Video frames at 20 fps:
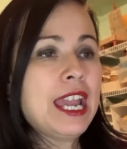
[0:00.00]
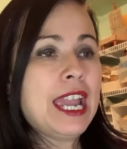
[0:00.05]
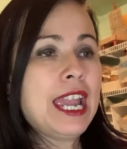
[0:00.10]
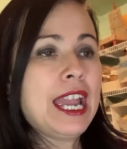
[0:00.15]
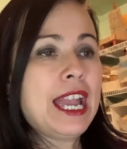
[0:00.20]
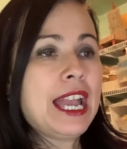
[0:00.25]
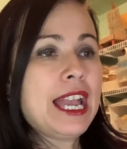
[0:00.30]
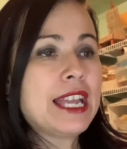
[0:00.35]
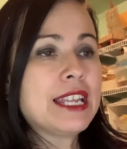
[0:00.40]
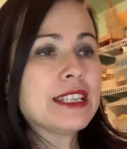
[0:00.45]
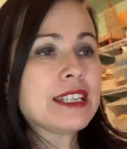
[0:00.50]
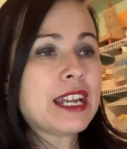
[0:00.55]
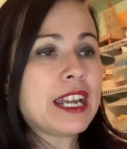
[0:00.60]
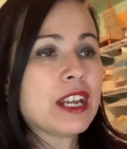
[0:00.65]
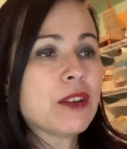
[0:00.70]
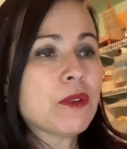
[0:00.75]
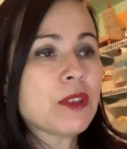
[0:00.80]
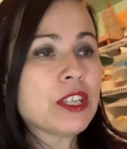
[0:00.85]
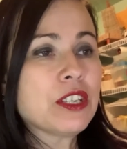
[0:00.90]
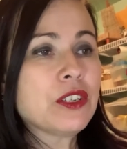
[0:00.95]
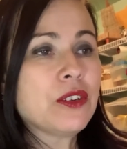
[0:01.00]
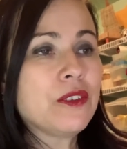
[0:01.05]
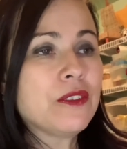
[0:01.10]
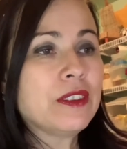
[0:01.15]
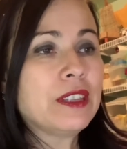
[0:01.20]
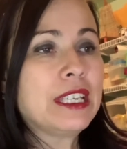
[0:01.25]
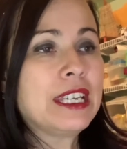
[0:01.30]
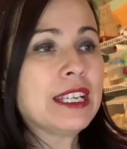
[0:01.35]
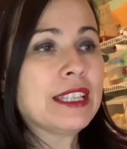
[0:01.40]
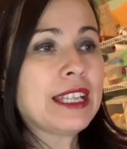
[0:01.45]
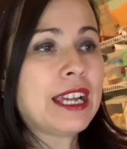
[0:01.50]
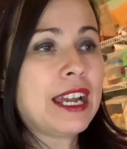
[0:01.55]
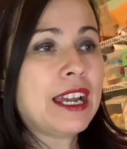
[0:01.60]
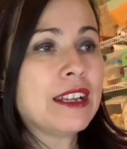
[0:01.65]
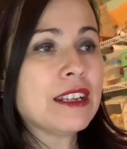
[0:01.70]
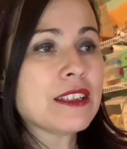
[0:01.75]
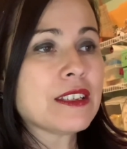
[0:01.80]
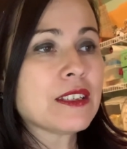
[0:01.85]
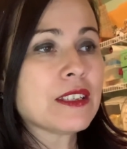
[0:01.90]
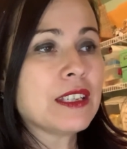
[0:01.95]
And I really don't think
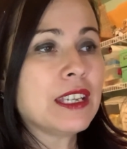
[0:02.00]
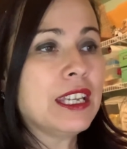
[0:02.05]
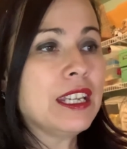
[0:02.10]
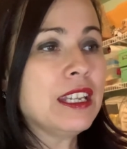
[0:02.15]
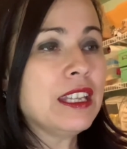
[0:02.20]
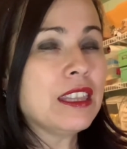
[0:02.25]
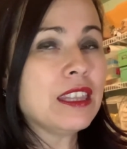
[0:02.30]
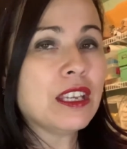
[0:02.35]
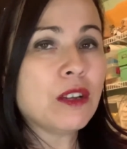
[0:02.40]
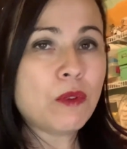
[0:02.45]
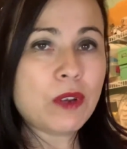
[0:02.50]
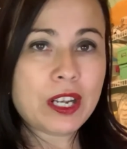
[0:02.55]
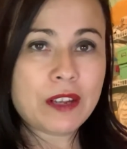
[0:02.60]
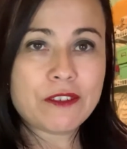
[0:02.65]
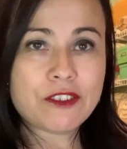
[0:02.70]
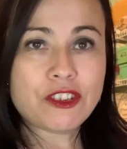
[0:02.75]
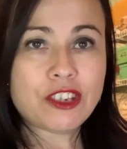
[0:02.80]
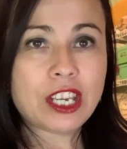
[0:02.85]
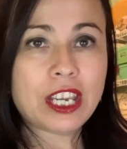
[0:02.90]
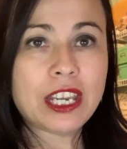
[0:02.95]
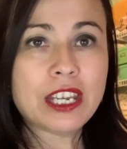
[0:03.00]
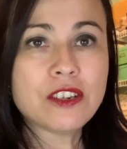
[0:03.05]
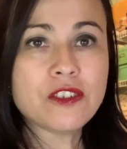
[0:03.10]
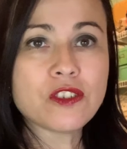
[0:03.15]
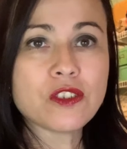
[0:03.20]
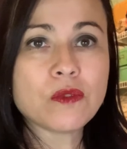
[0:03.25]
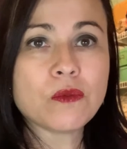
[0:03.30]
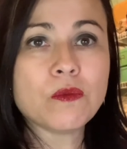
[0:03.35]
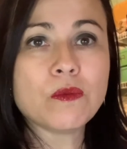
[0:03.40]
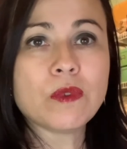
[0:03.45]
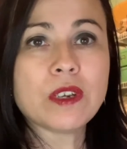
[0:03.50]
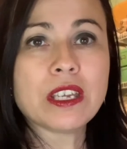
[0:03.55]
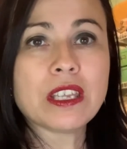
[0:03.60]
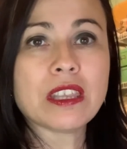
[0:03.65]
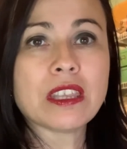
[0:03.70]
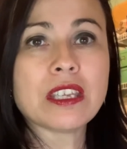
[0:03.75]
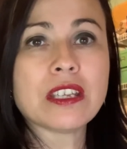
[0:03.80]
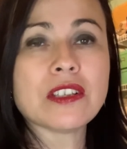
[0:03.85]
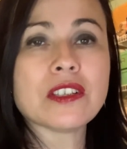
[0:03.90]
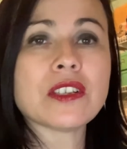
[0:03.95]
that anything would have changed
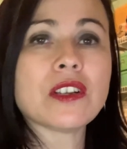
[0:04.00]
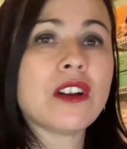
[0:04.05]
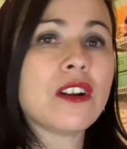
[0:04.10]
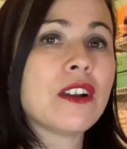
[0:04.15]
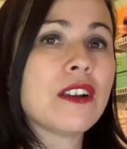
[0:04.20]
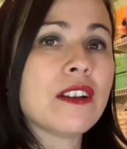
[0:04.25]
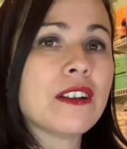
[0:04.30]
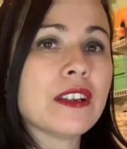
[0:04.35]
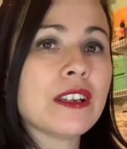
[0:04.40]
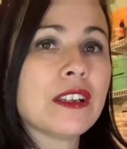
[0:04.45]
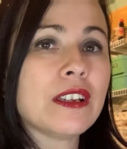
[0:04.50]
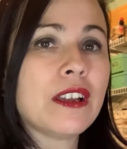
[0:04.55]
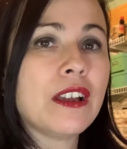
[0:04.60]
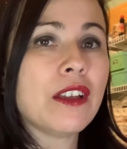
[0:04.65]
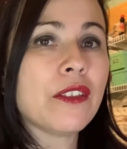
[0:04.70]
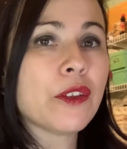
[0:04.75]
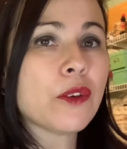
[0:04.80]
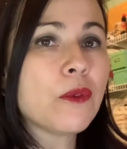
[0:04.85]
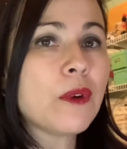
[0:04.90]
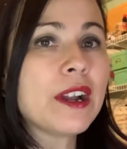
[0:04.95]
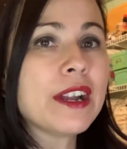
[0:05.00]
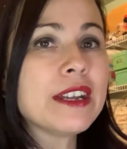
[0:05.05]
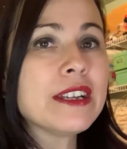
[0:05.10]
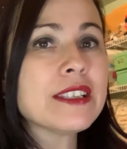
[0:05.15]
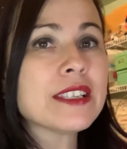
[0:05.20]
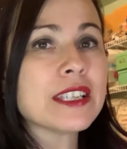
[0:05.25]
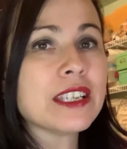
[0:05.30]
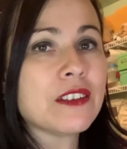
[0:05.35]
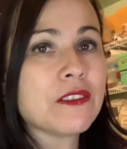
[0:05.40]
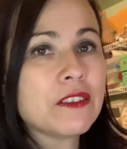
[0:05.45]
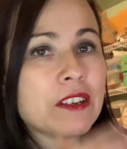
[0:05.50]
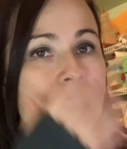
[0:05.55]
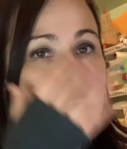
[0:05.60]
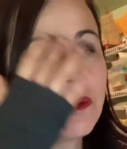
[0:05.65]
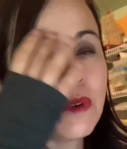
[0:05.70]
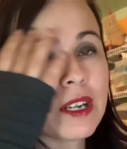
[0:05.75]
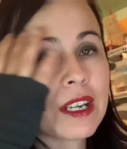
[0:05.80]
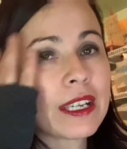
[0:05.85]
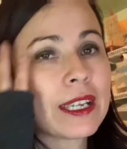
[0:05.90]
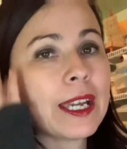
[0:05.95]
with his arc otherwise if he
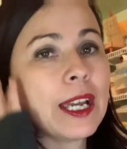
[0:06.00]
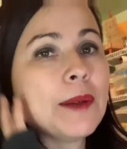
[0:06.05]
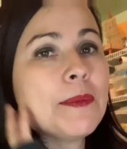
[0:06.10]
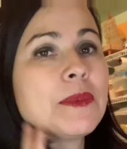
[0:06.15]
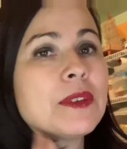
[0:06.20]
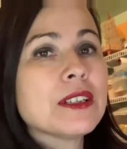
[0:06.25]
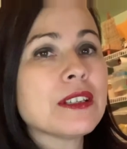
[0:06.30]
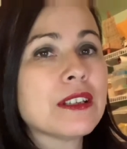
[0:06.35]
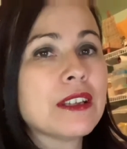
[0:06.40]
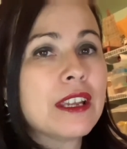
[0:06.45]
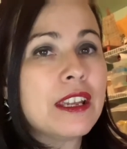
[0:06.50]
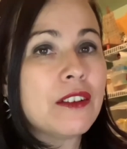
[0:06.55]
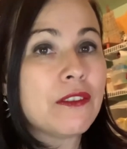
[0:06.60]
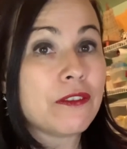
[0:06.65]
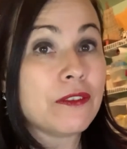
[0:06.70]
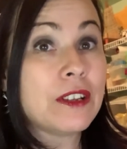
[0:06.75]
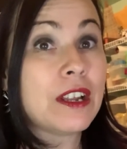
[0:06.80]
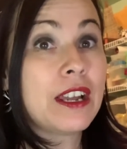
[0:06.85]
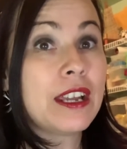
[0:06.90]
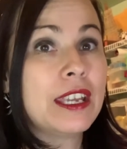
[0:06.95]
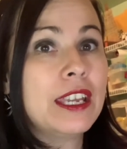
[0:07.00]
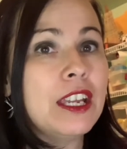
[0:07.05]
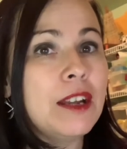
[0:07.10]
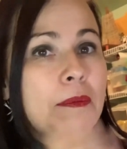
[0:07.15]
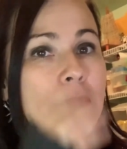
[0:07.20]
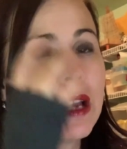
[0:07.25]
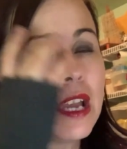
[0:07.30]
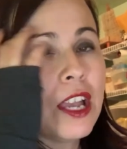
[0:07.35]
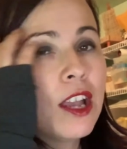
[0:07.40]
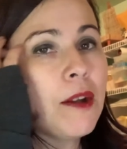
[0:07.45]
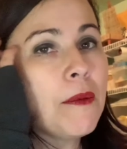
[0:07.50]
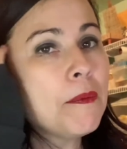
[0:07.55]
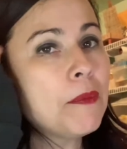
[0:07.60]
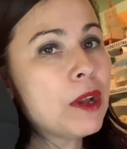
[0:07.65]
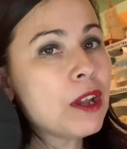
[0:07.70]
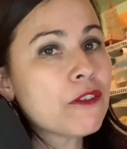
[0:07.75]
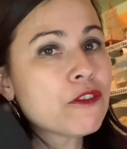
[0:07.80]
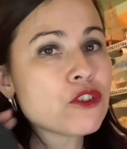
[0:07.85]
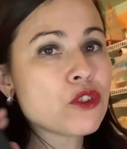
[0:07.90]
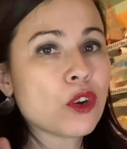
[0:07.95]
would have kept, if not him,
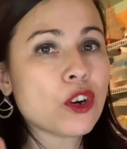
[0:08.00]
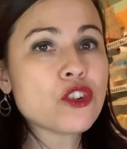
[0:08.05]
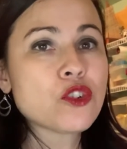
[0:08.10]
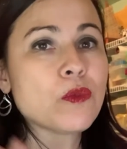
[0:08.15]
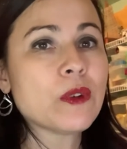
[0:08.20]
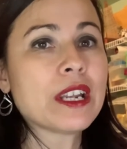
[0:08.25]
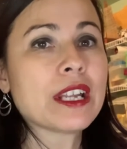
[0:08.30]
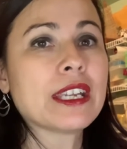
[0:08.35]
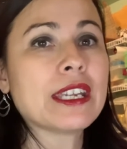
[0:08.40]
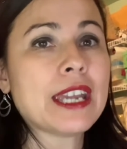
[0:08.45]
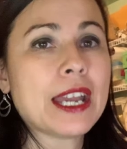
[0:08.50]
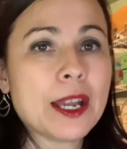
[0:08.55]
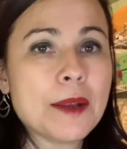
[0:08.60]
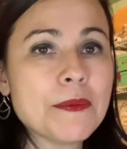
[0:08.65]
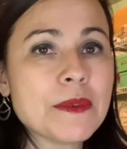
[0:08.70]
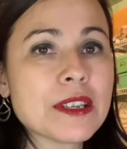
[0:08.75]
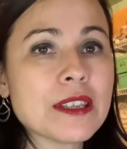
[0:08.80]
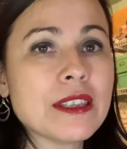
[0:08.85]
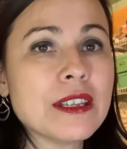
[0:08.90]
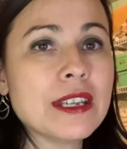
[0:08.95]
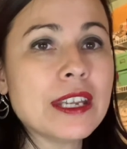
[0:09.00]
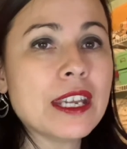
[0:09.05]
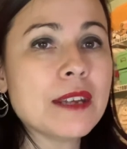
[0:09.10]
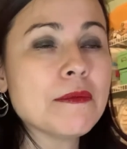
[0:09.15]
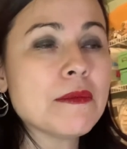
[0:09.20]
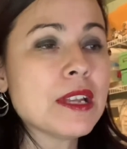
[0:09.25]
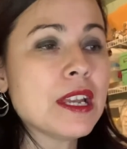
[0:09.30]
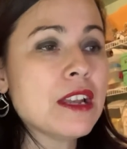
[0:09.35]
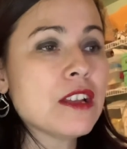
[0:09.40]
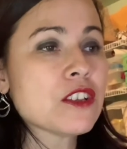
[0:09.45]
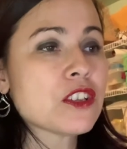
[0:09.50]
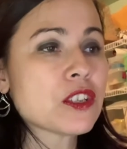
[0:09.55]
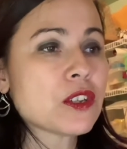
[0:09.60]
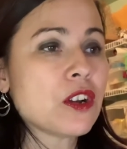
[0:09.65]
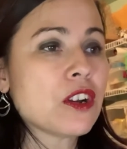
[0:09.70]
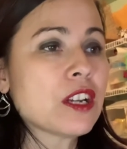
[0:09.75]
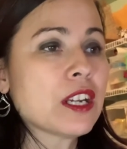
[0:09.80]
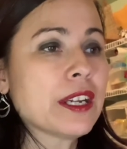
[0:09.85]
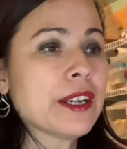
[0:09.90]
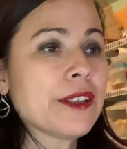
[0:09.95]
but if George would have kept the name
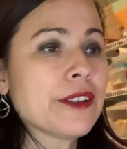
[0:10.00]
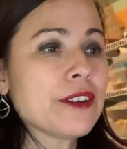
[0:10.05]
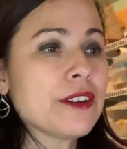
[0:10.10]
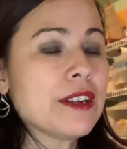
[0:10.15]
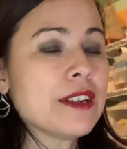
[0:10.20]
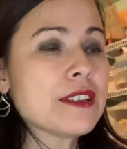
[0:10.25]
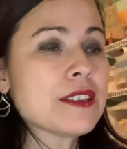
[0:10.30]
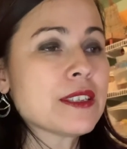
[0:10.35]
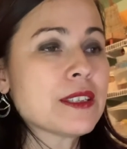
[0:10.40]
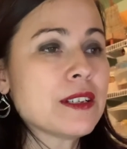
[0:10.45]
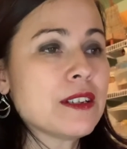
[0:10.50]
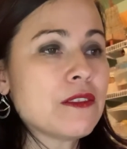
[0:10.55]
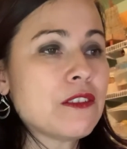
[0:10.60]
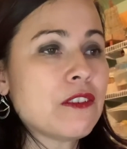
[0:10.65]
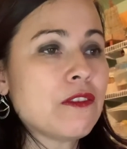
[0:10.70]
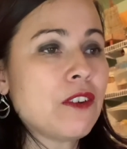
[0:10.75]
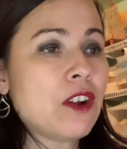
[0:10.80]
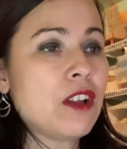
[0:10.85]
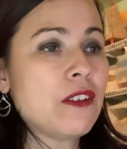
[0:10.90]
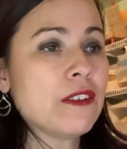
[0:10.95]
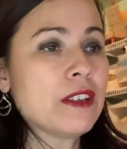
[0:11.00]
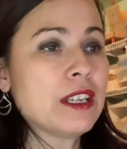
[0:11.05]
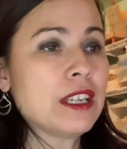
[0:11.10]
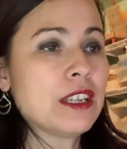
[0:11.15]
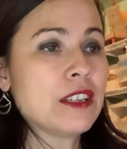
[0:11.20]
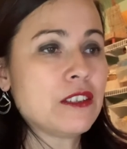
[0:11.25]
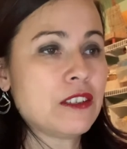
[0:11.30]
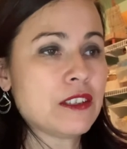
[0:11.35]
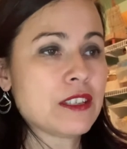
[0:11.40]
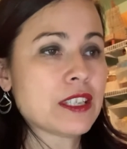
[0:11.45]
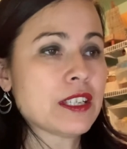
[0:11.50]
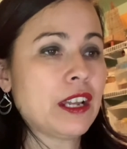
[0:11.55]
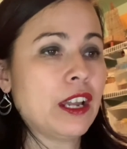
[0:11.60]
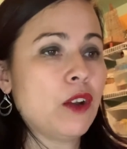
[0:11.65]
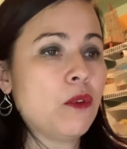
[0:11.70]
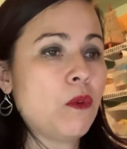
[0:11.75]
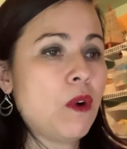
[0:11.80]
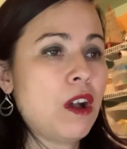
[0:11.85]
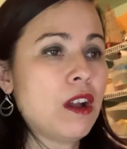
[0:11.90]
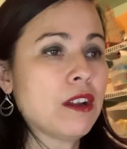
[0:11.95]
Starkiller instead of evolving it into
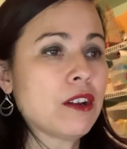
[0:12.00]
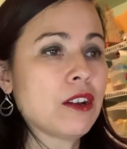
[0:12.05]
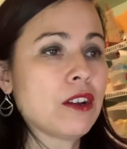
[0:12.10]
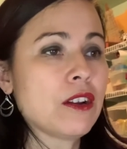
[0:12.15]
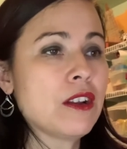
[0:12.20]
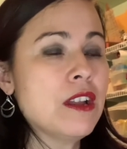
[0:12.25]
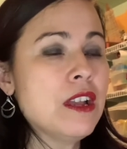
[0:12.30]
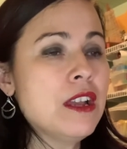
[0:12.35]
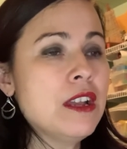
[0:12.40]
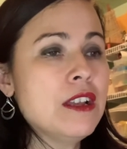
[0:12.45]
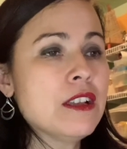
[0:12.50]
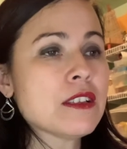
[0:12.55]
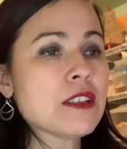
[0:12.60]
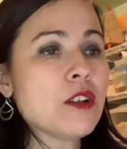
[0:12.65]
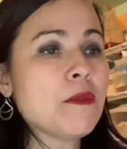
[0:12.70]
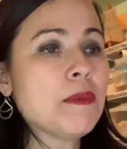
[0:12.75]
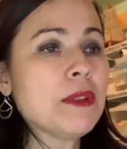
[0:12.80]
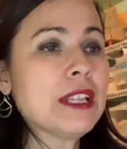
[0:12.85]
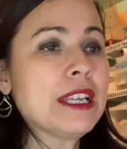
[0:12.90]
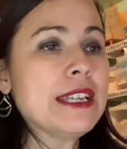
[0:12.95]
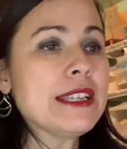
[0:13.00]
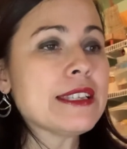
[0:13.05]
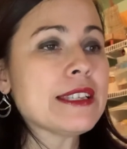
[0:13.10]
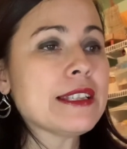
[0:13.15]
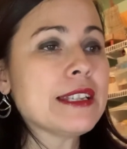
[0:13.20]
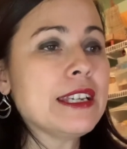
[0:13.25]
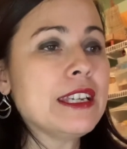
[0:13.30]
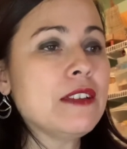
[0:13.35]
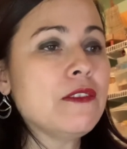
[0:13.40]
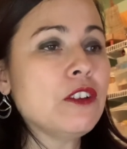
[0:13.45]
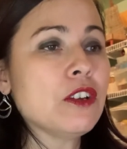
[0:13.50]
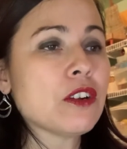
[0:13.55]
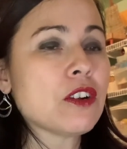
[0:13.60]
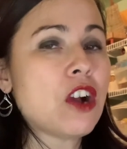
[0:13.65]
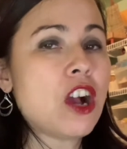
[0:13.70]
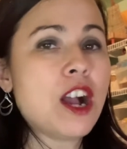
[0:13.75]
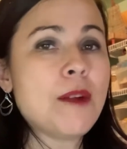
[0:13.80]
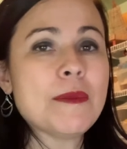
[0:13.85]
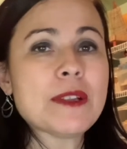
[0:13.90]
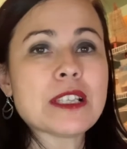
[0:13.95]
Skywalker. So please leave your
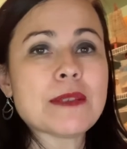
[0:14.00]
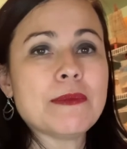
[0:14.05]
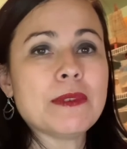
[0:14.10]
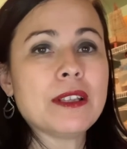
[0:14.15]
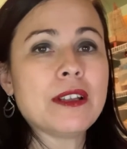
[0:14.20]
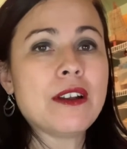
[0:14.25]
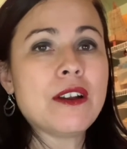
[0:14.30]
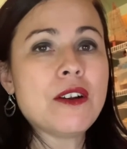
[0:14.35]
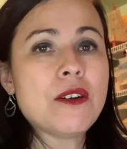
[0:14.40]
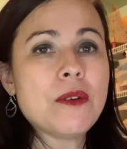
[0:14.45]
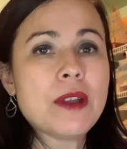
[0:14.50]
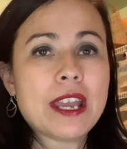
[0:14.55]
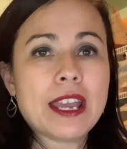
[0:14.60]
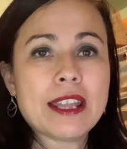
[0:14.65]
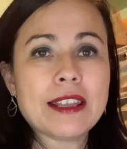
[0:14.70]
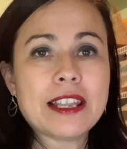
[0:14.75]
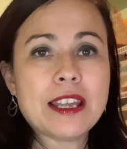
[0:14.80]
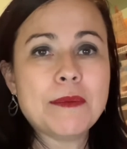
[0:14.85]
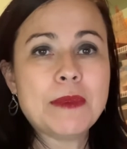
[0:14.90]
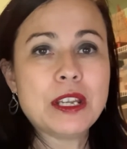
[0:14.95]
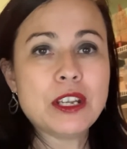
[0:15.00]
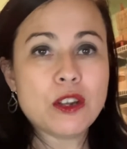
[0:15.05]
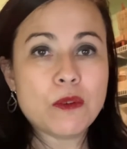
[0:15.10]
comments below and let me know